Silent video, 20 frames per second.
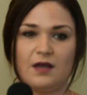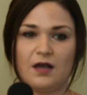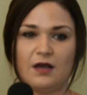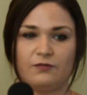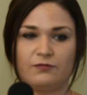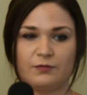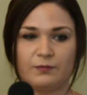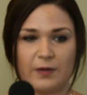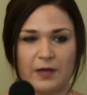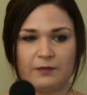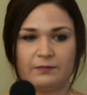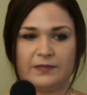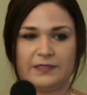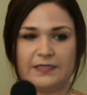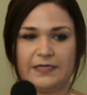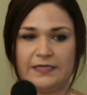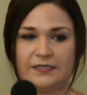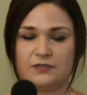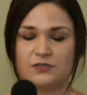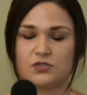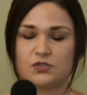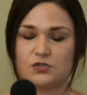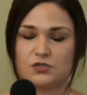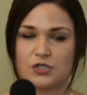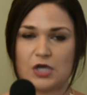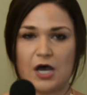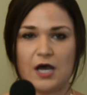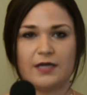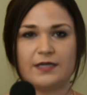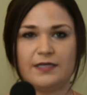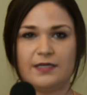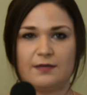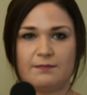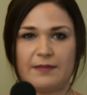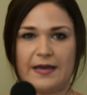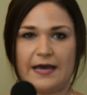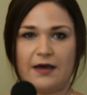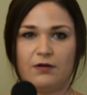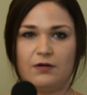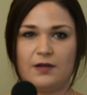of Republicans talking
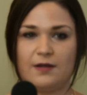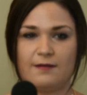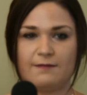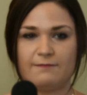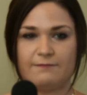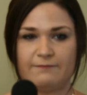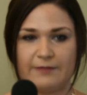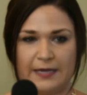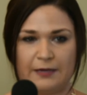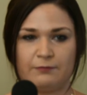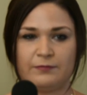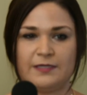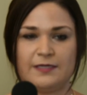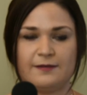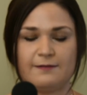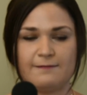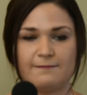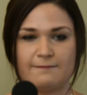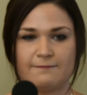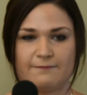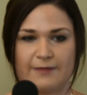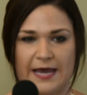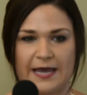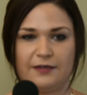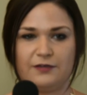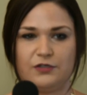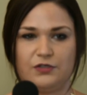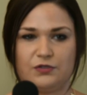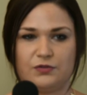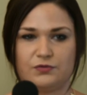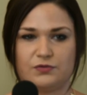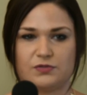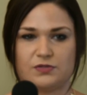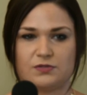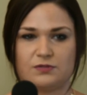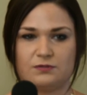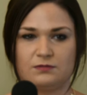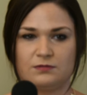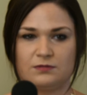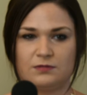about family values,